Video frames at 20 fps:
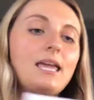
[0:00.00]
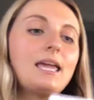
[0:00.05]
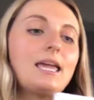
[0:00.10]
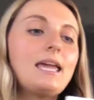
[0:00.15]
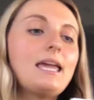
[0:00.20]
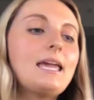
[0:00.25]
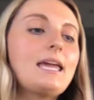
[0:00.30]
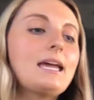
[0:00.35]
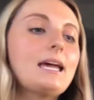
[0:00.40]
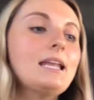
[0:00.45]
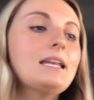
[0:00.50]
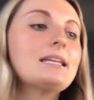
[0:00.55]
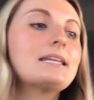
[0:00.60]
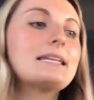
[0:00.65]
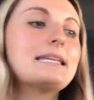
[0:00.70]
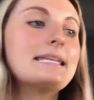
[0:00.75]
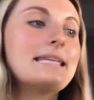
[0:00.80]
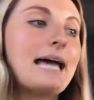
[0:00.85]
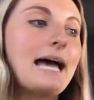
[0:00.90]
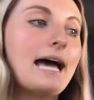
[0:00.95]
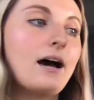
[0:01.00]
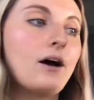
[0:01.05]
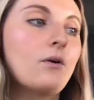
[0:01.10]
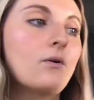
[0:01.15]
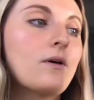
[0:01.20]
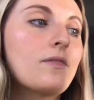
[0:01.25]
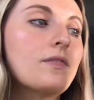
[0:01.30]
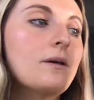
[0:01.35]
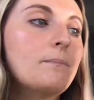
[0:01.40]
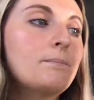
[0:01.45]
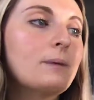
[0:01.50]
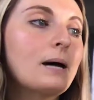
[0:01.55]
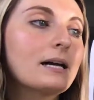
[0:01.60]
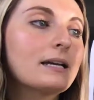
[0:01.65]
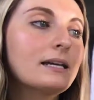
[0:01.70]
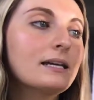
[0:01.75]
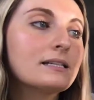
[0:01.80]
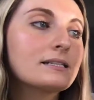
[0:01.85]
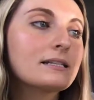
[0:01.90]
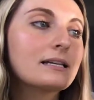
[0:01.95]
And now, the
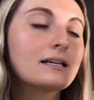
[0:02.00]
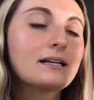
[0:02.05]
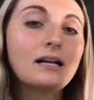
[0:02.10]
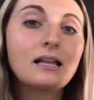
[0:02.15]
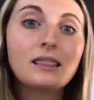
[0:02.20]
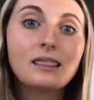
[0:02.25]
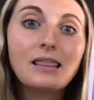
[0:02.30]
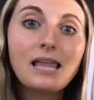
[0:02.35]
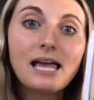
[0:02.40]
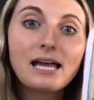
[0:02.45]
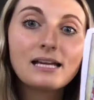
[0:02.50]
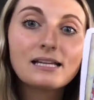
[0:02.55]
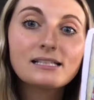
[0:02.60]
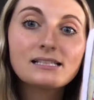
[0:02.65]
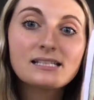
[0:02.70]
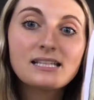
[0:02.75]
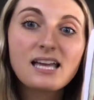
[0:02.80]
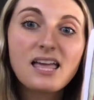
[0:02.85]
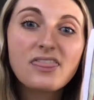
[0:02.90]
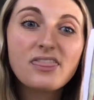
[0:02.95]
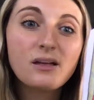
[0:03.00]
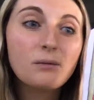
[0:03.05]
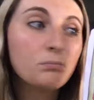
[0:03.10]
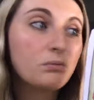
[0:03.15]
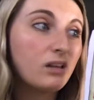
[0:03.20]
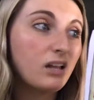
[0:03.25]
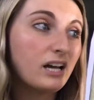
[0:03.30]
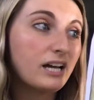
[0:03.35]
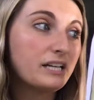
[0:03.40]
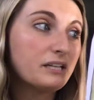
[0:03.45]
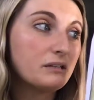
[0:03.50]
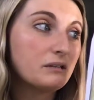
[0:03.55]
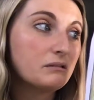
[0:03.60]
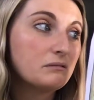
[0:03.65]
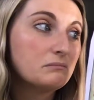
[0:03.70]
bucket to collect the blood.